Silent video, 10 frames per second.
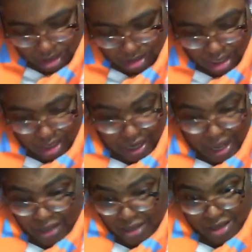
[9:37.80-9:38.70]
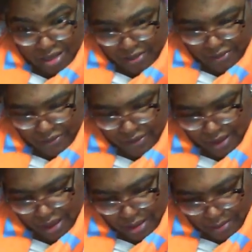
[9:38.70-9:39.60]
gel that I love
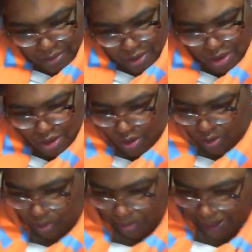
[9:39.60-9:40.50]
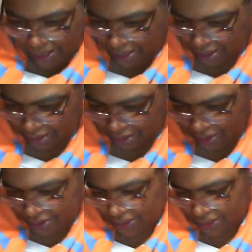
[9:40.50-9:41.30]
on my head.